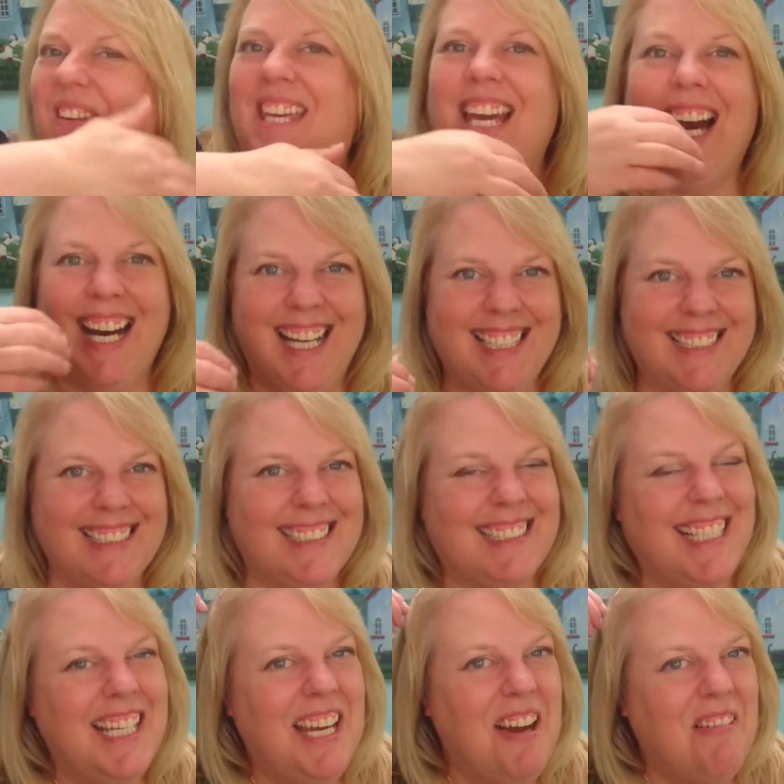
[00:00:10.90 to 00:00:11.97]
because
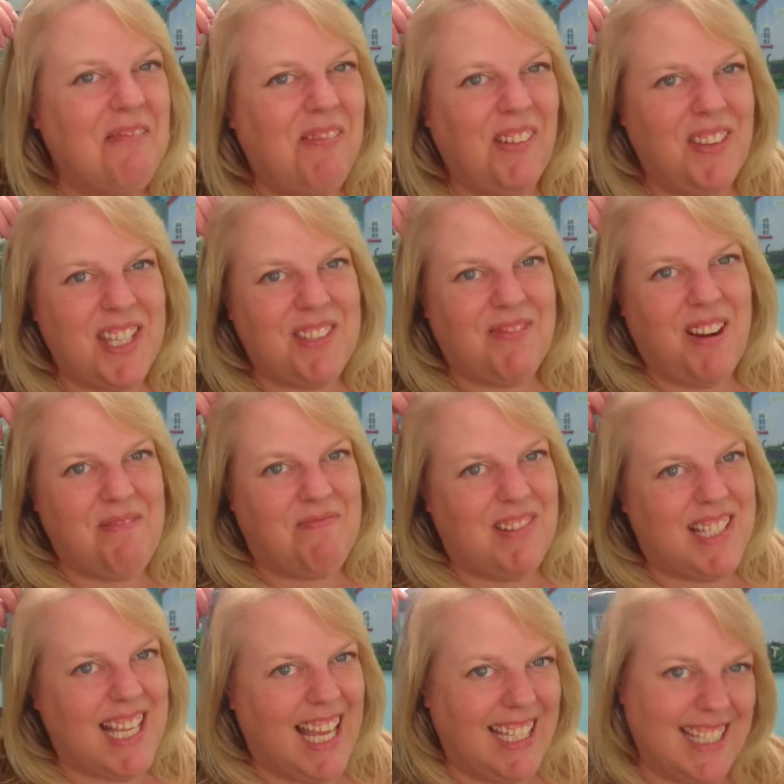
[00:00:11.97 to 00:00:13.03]
what this
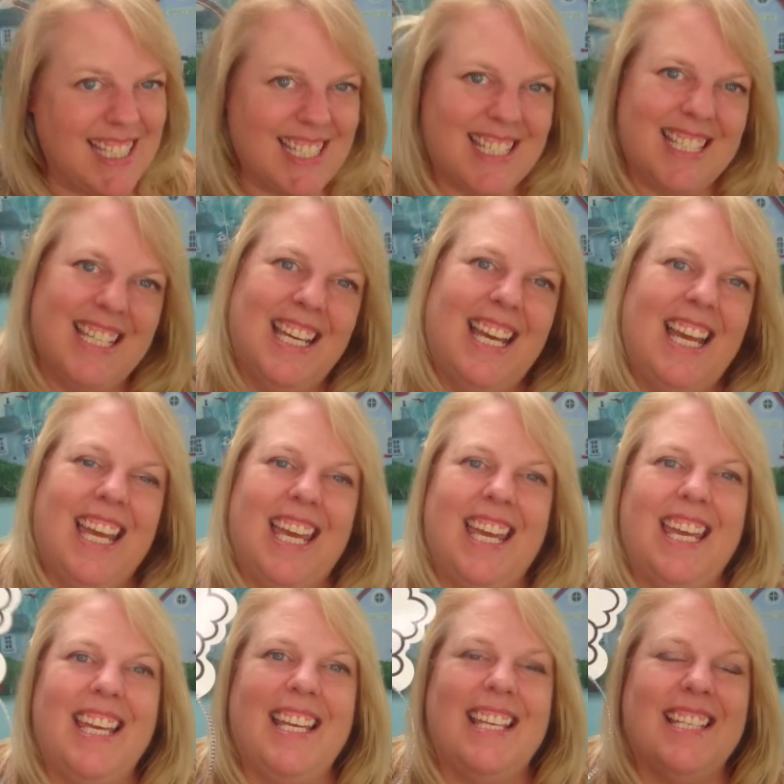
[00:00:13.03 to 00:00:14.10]
represents
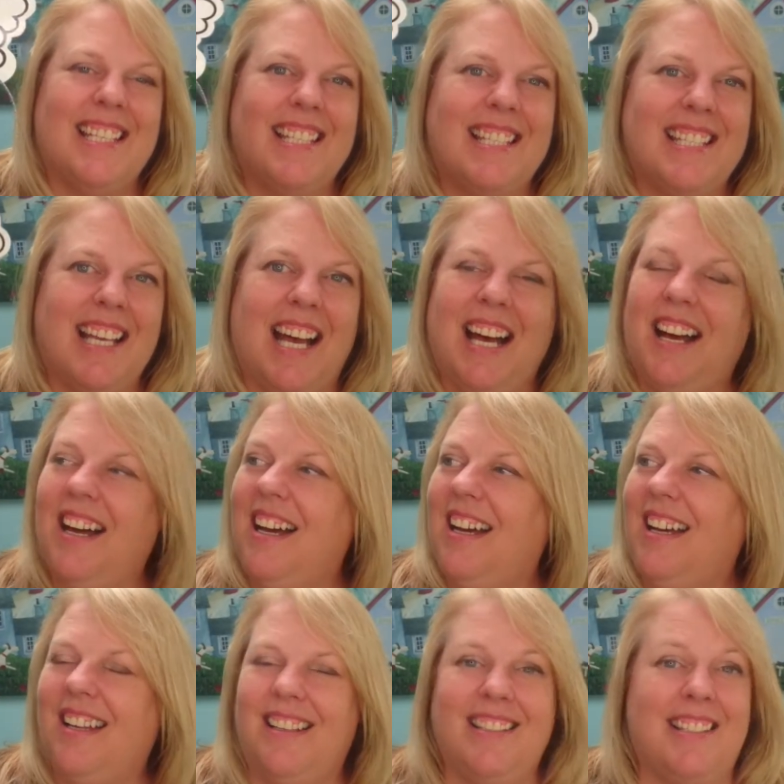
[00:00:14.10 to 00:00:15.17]
is
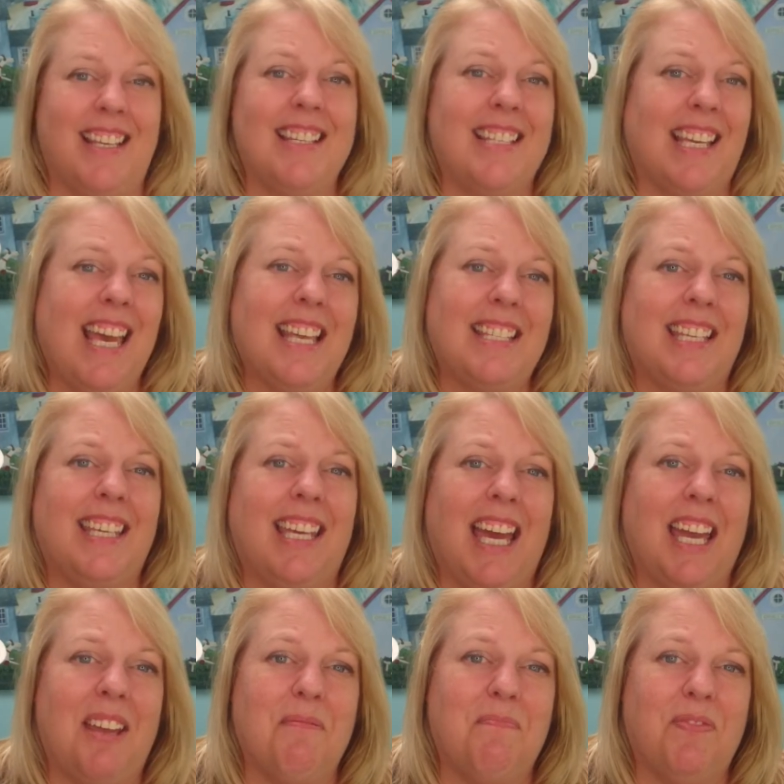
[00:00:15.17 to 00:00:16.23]
uh, it's, a guessing
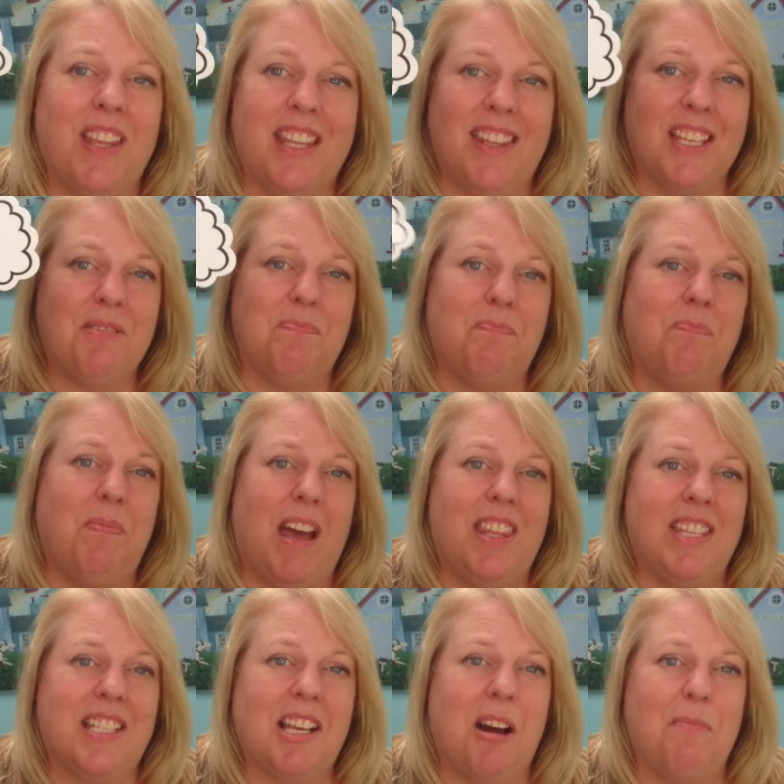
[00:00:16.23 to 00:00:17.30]
game. That, that's where
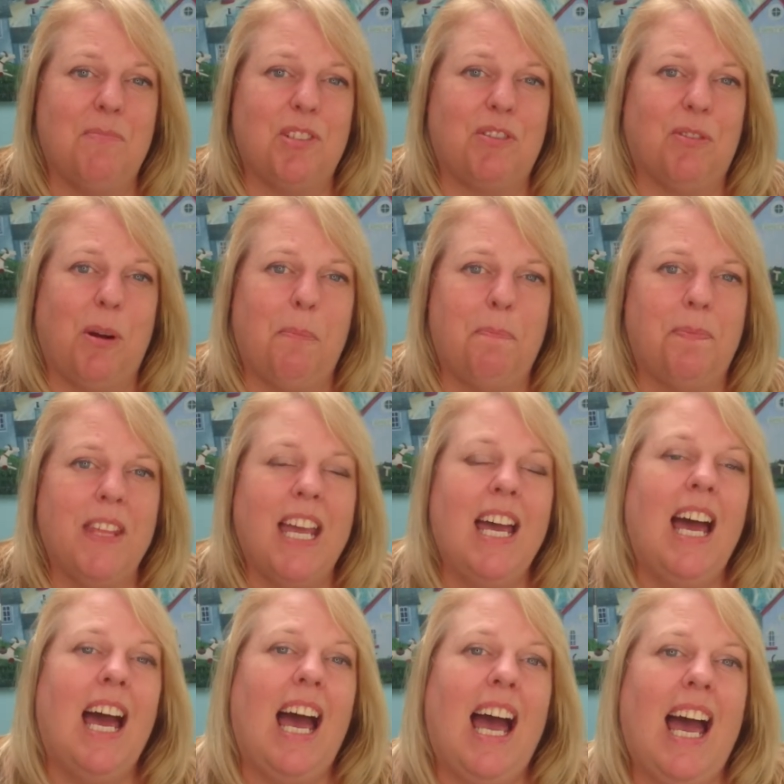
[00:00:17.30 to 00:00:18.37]
this comes from.
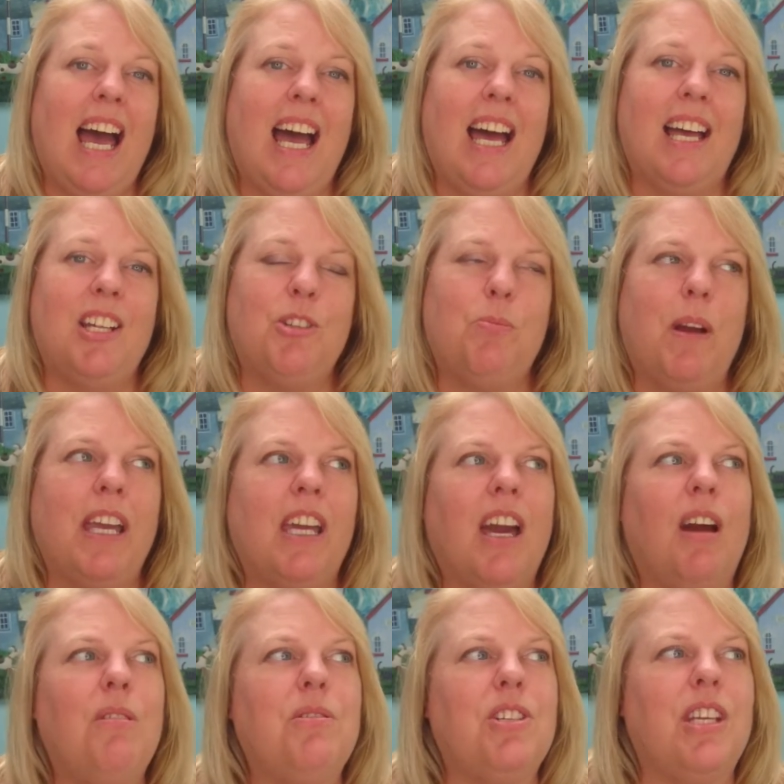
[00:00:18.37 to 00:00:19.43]
And when
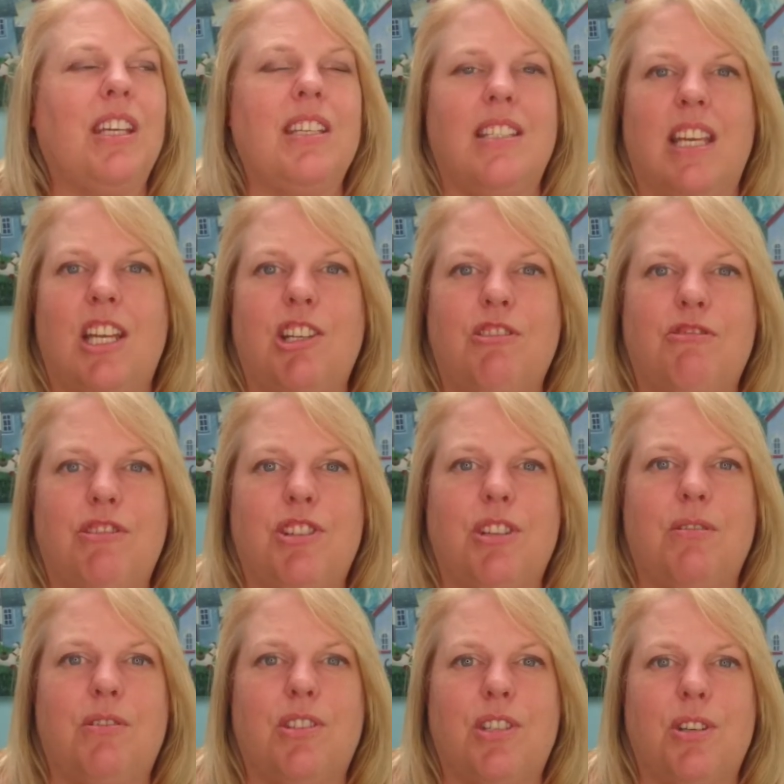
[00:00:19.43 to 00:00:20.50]
coaching is
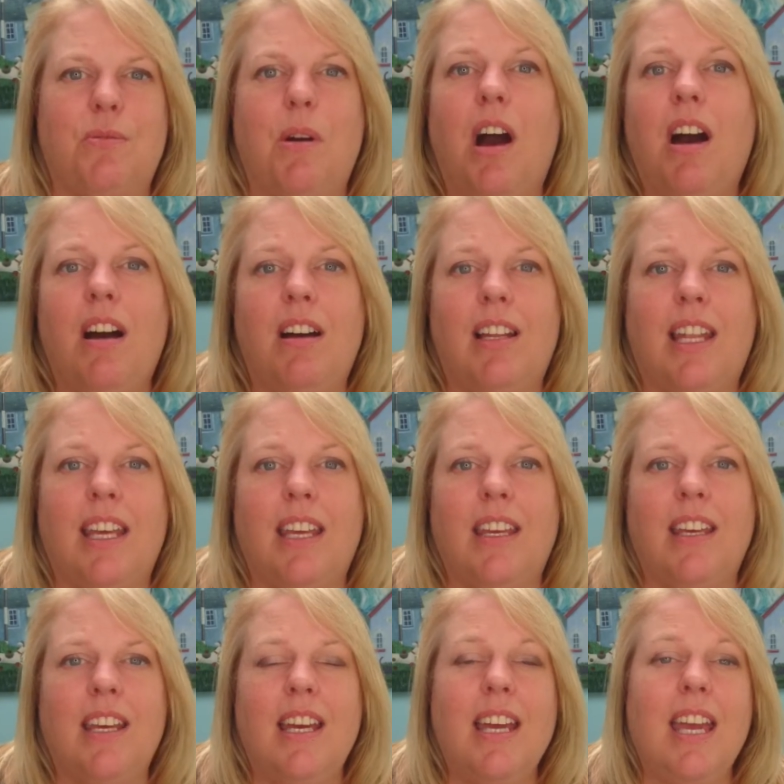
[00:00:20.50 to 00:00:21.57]
introduced too
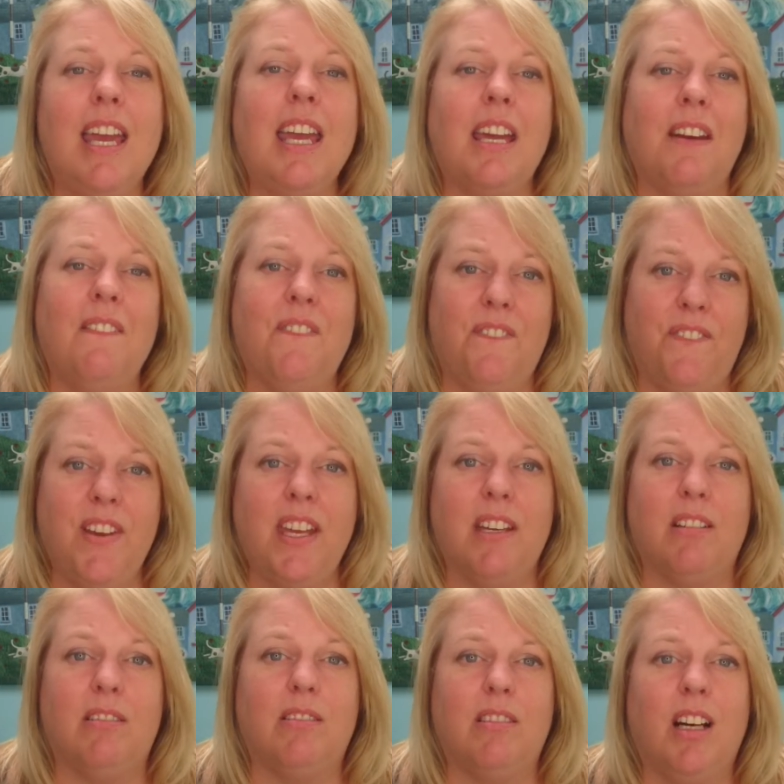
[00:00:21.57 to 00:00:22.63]
early, it can
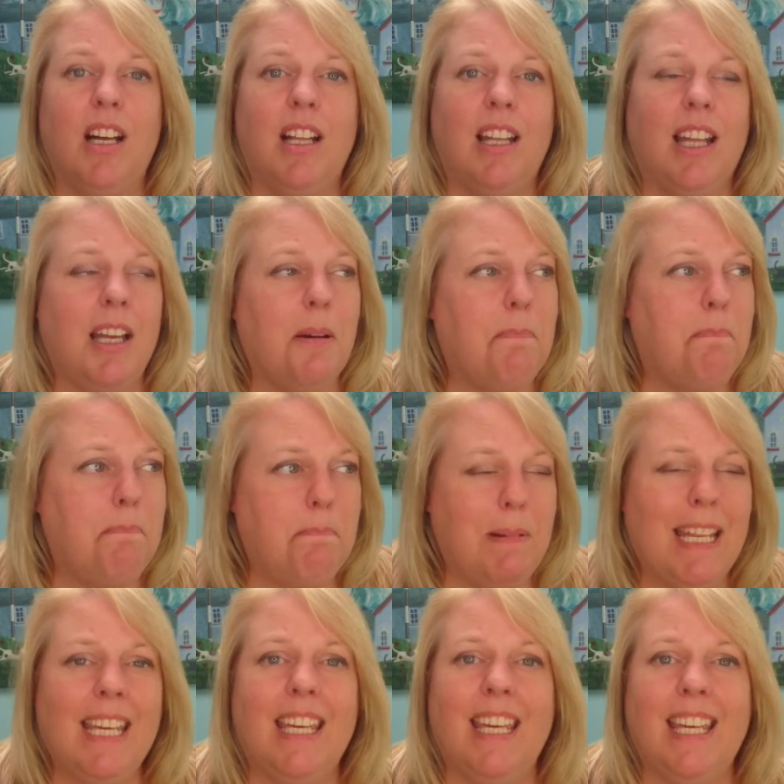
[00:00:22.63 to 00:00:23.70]
feel like a
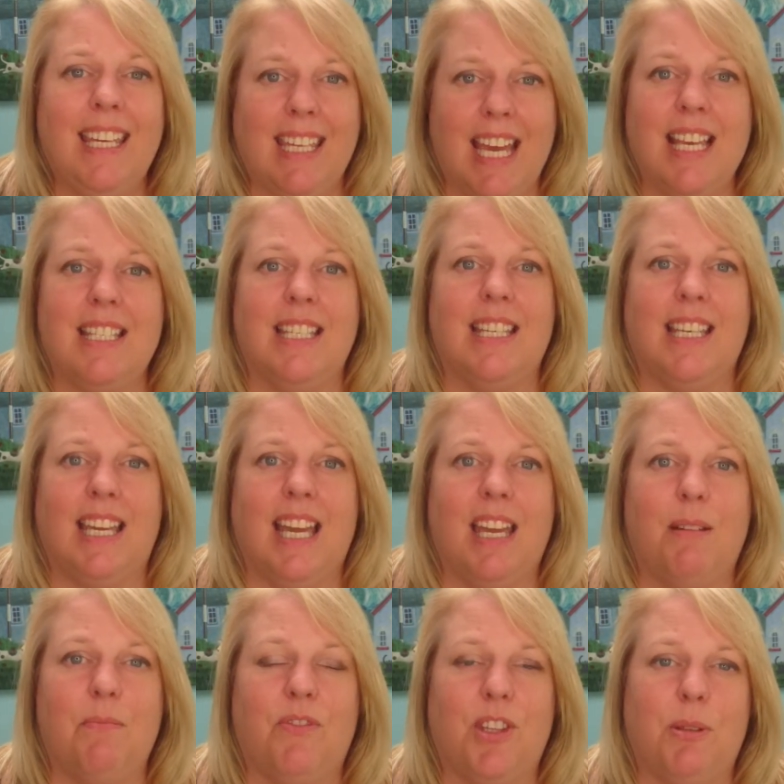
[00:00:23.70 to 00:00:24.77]
blinking guessing
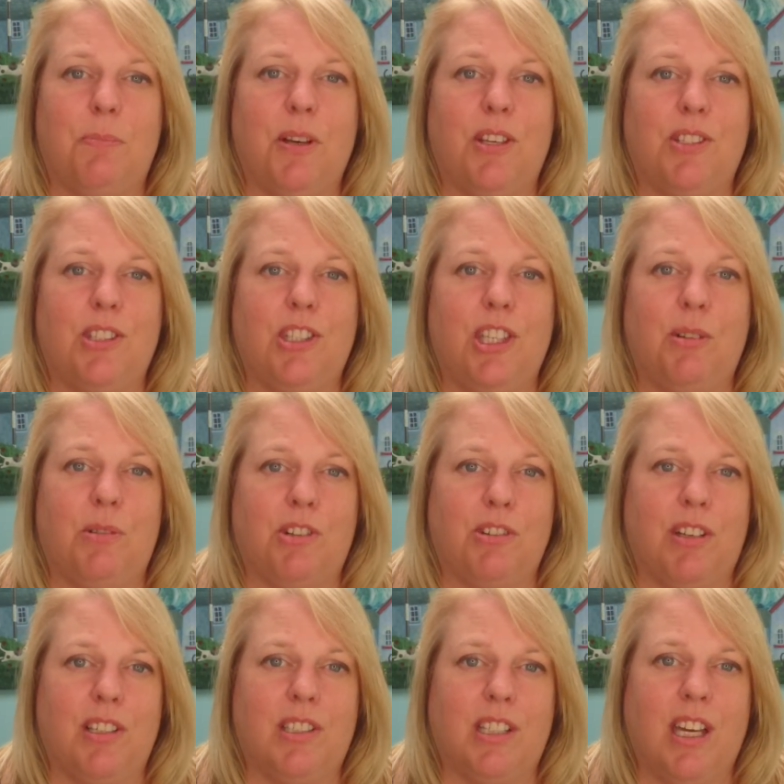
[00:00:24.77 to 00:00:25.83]
game for the person that you are
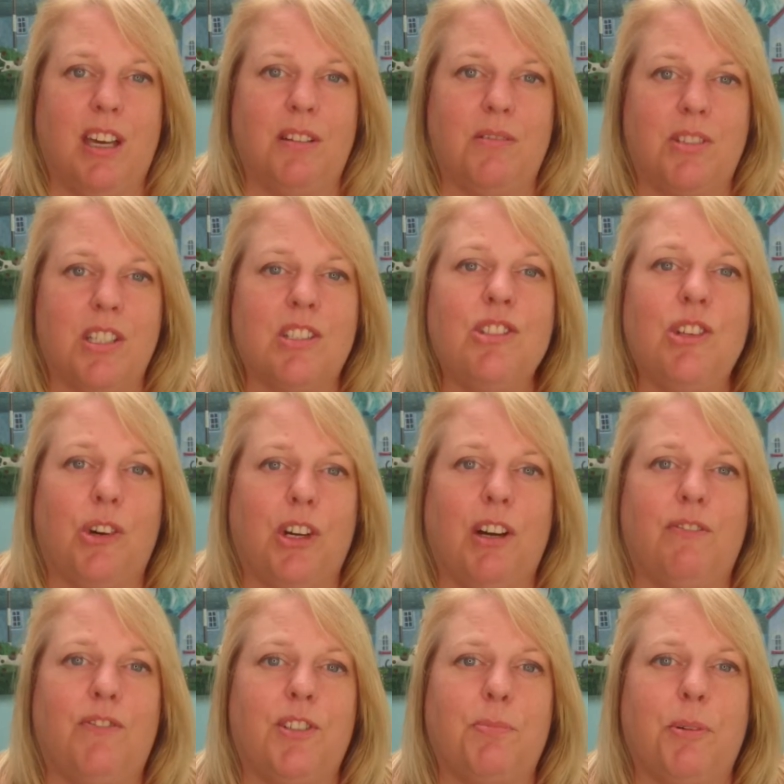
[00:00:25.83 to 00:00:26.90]
trying to coach. It's not
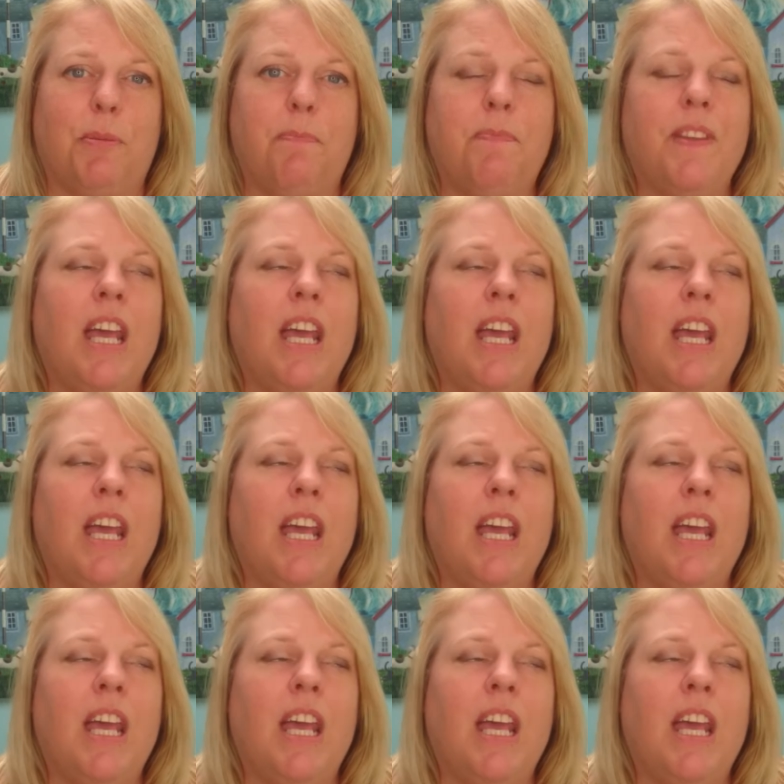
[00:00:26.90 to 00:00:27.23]
comfortable.